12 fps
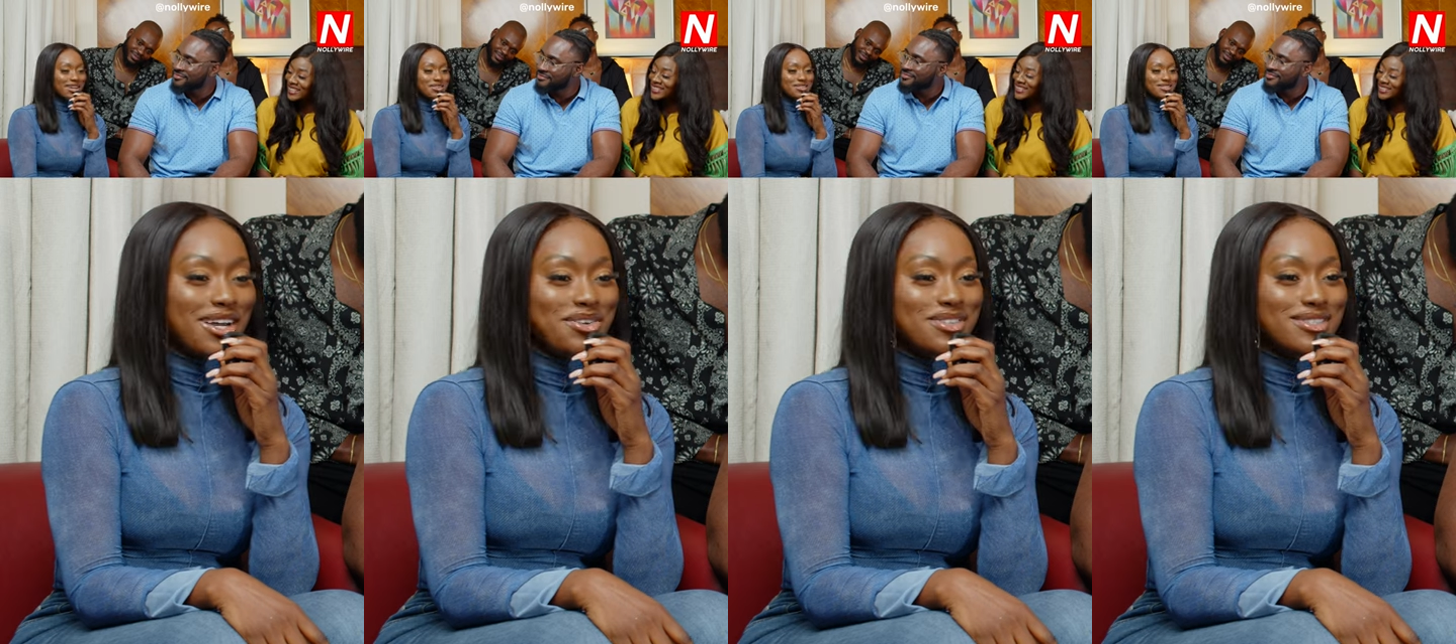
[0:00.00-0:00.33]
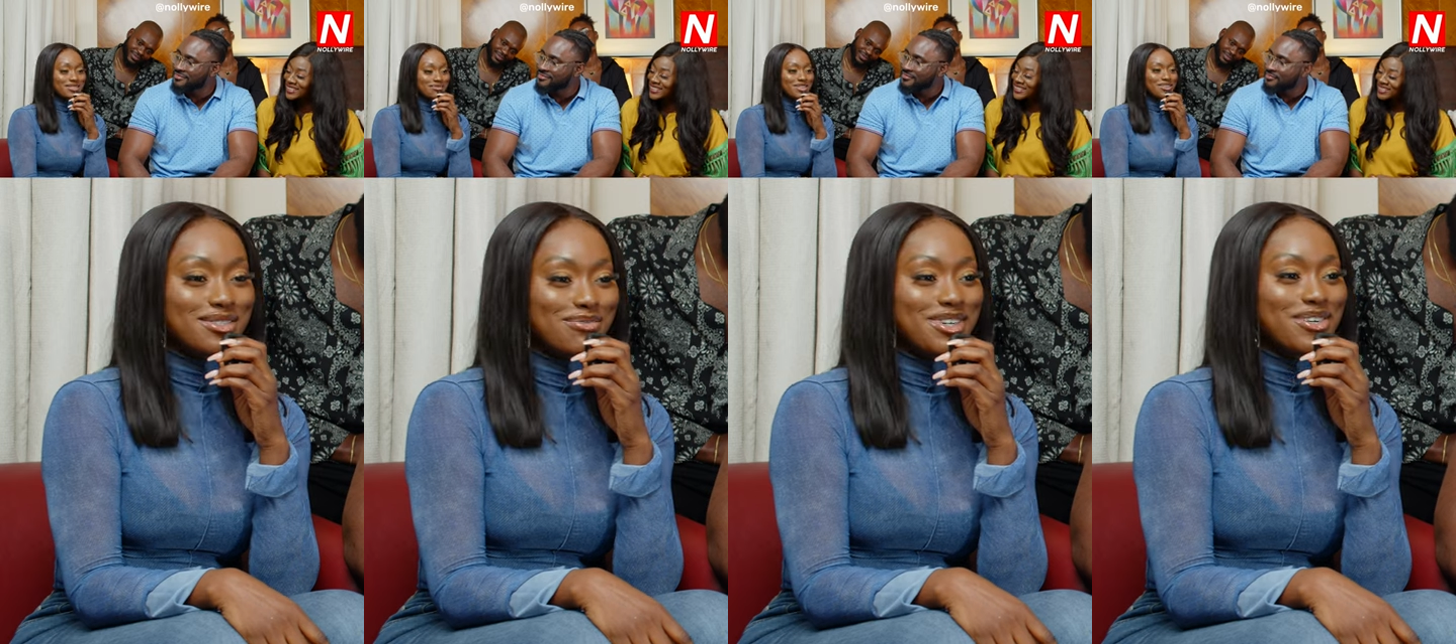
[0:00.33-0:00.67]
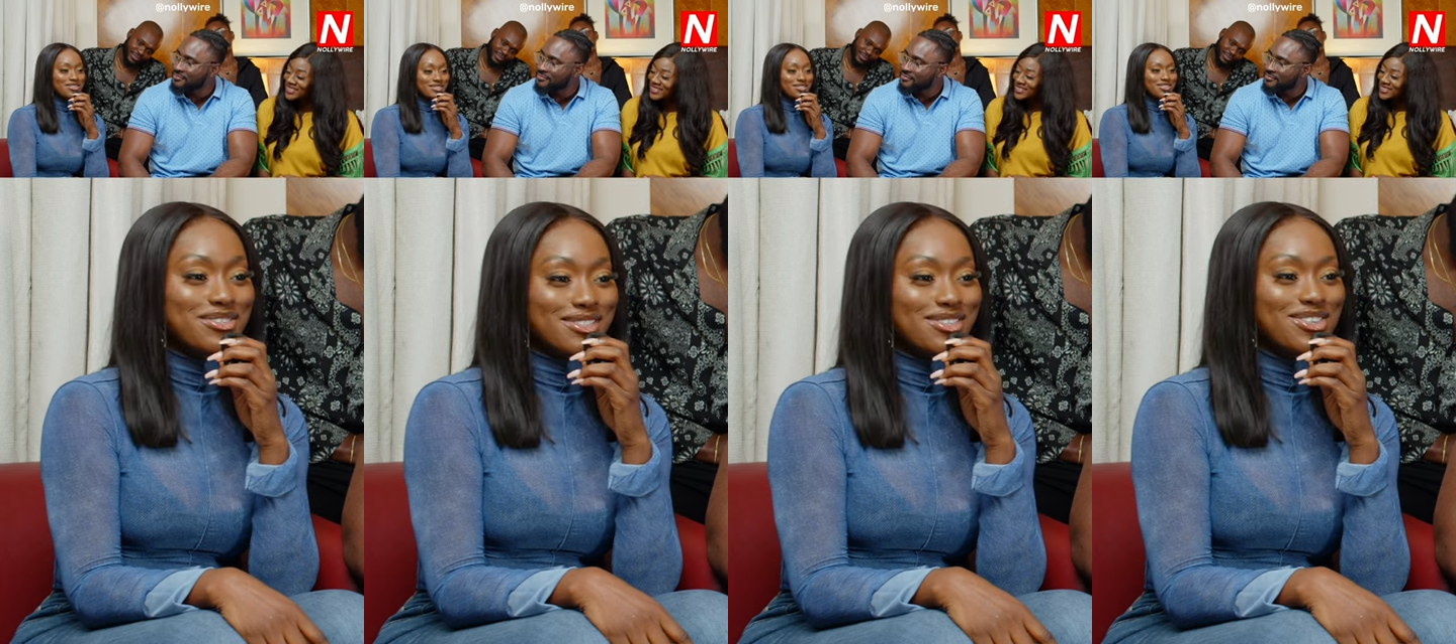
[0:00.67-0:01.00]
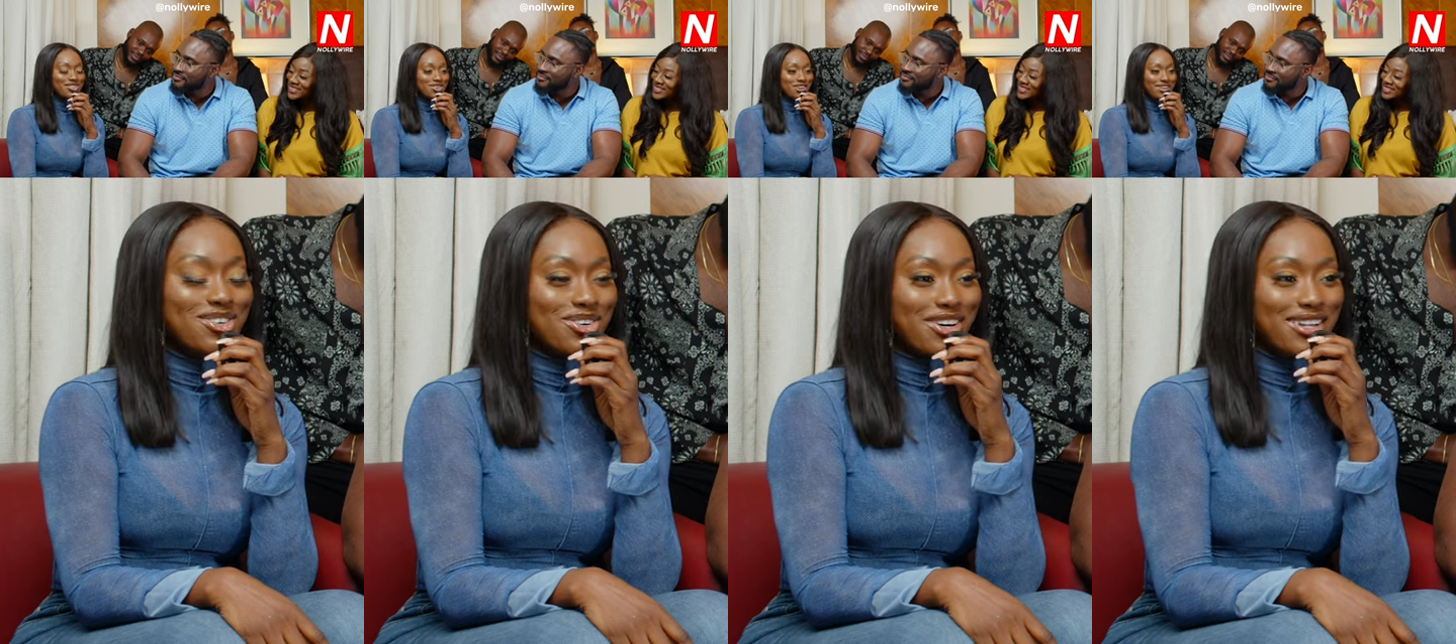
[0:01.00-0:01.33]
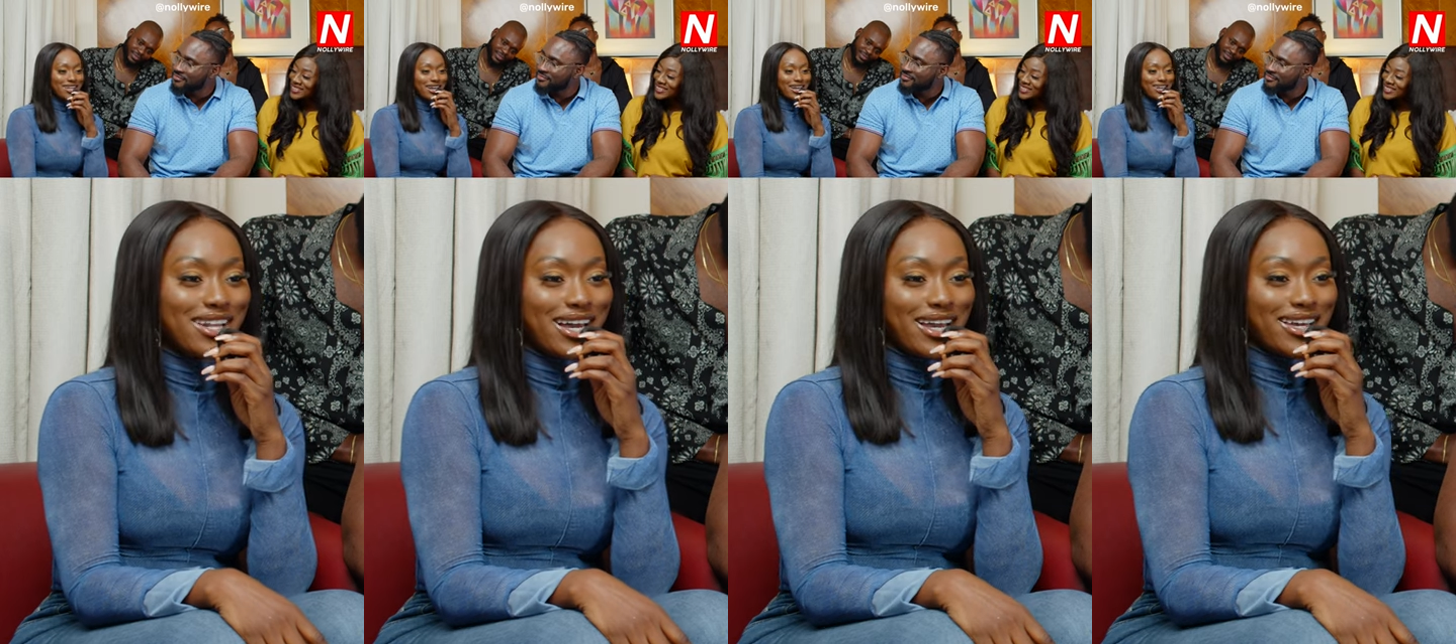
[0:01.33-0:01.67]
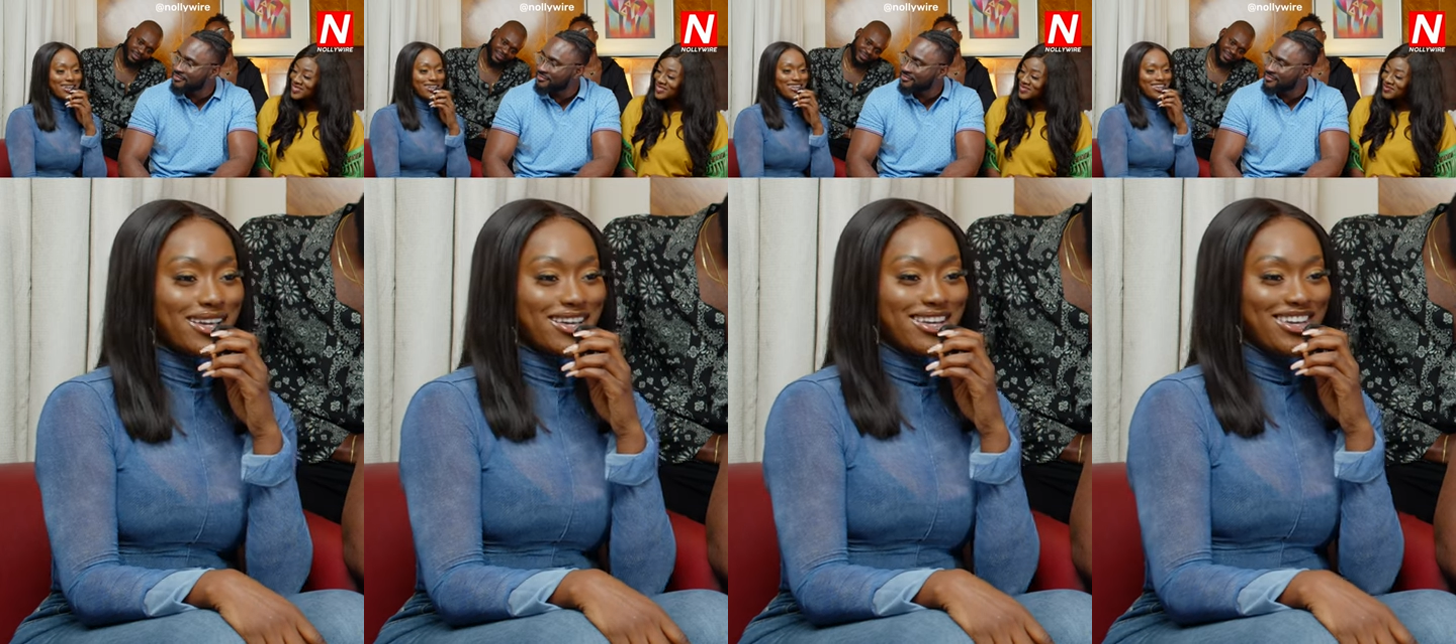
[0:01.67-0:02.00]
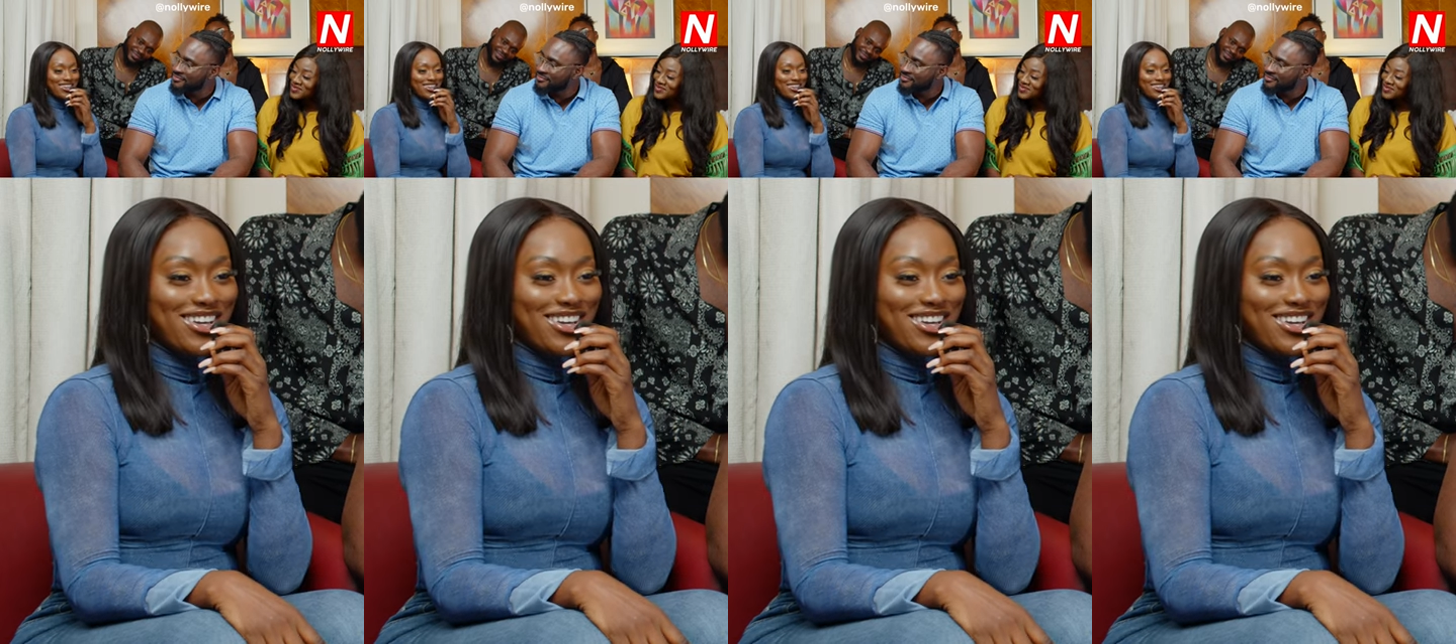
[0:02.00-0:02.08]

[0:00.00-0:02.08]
I was about to go like,